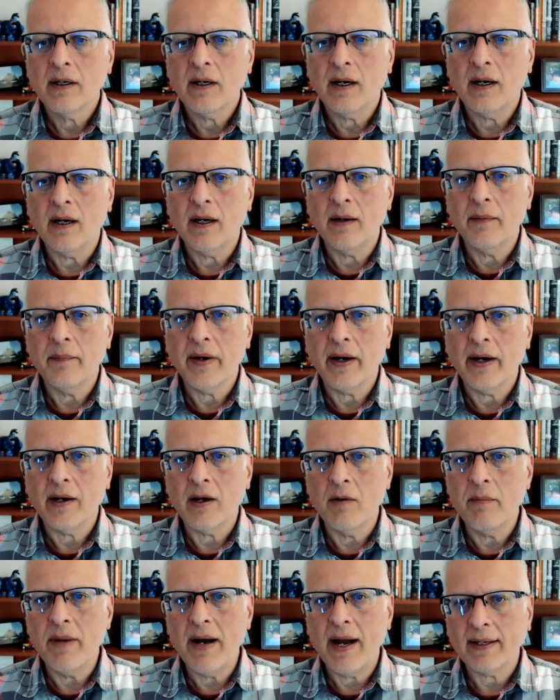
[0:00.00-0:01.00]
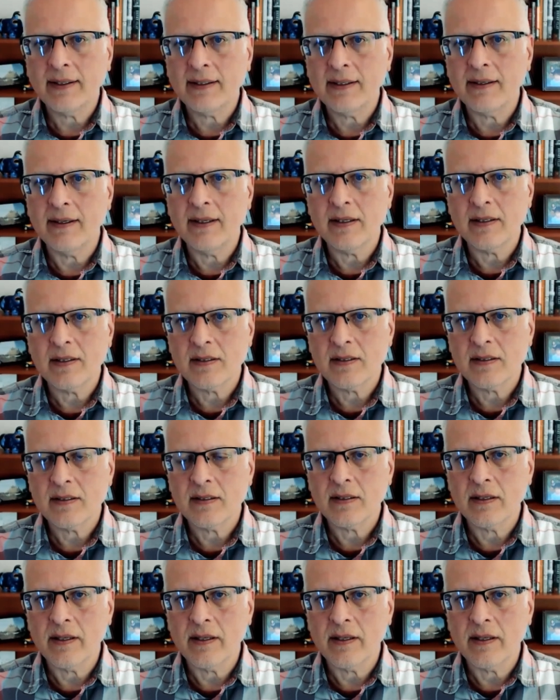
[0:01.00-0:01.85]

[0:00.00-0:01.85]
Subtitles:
I go back to this,